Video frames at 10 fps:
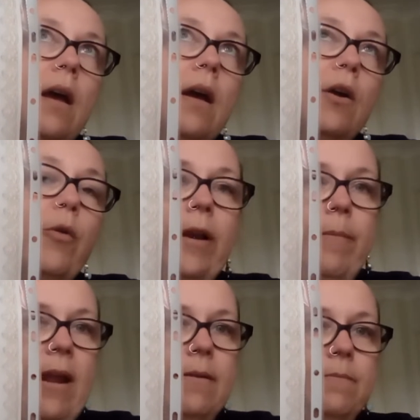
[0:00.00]
Green
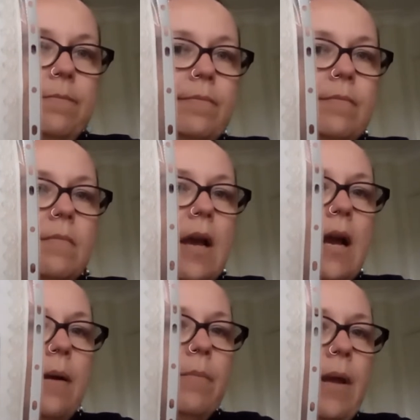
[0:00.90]

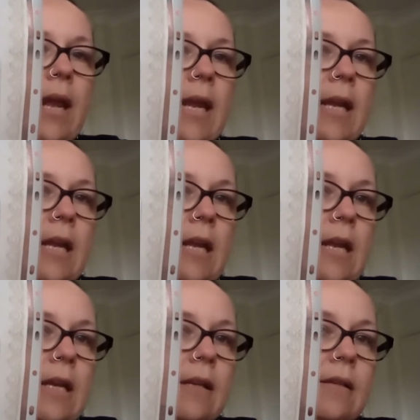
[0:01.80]
Man. He
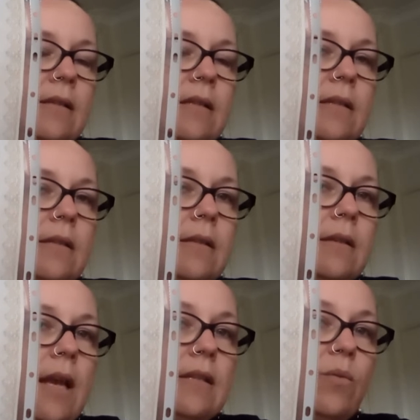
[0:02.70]
is
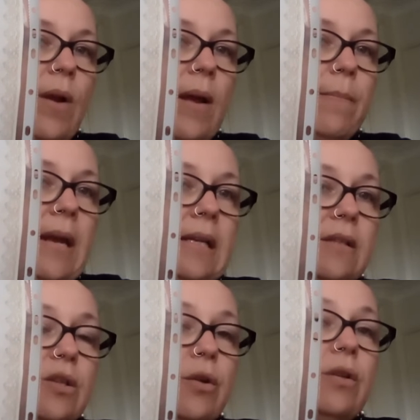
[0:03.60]
as a round piece
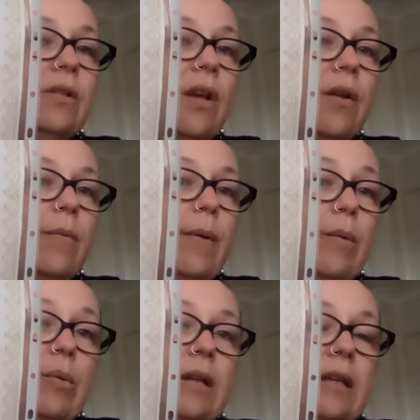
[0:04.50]
too, so it'd be
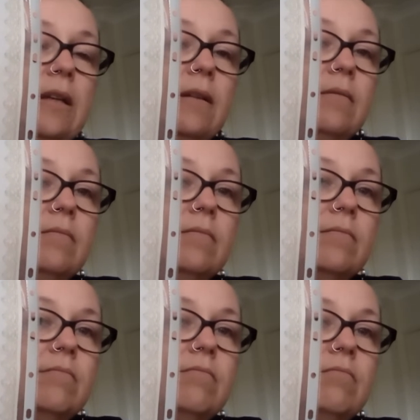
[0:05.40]
really
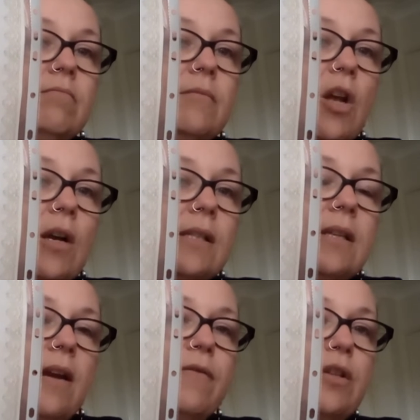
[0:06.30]
nice to
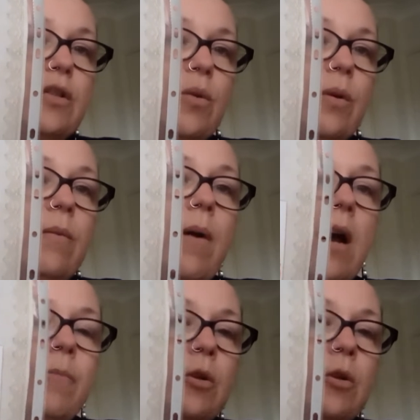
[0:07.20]
have the two of them. I'm not